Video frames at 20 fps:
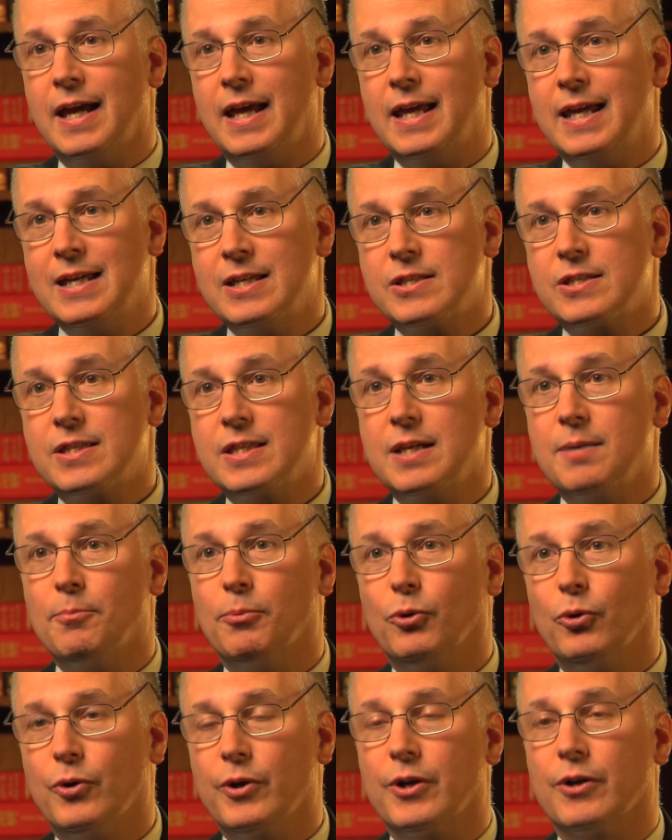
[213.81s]
is the
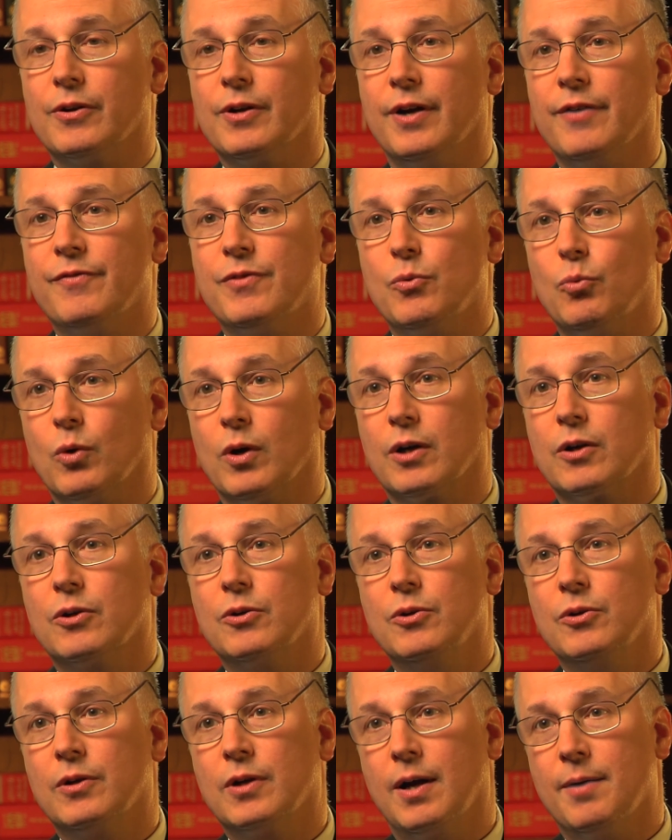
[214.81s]
employer of the worker
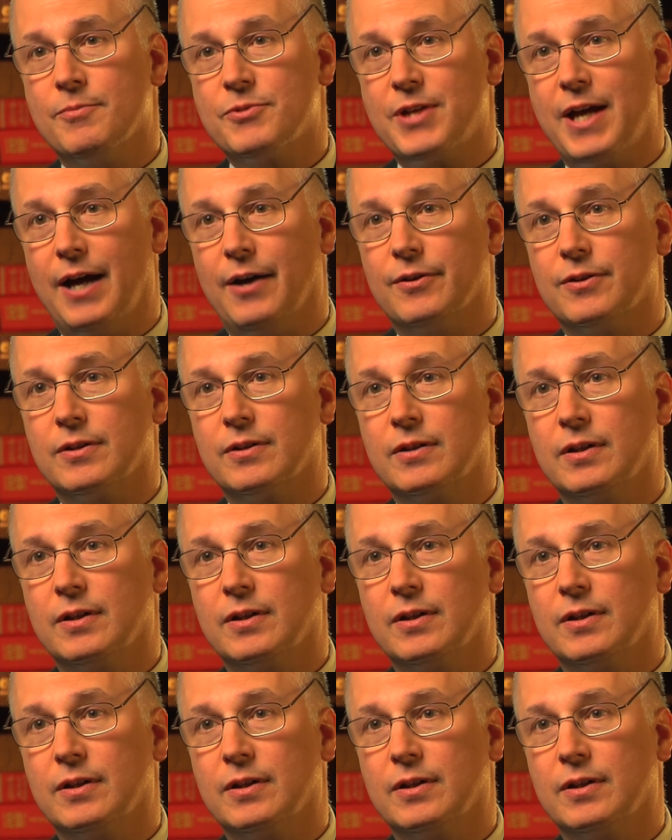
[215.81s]
who comes out,